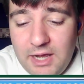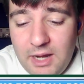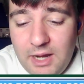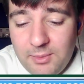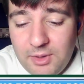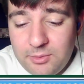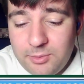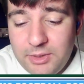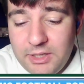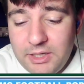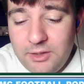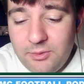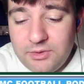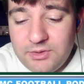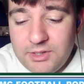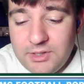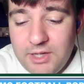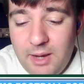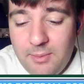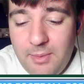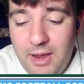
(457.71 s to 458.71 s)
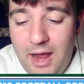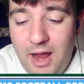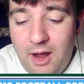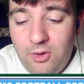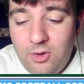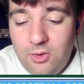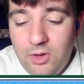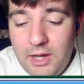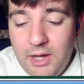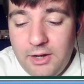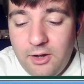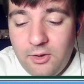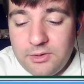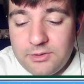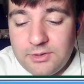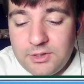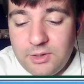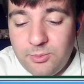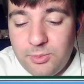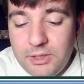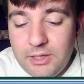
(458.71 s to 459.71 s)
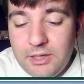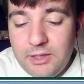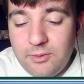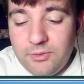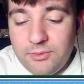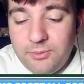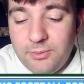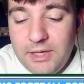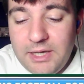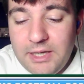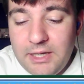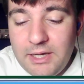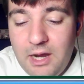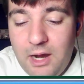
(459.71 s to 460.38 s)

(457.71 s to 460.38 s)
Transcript: I'm competing with Sam Howell. I know he's competing with me.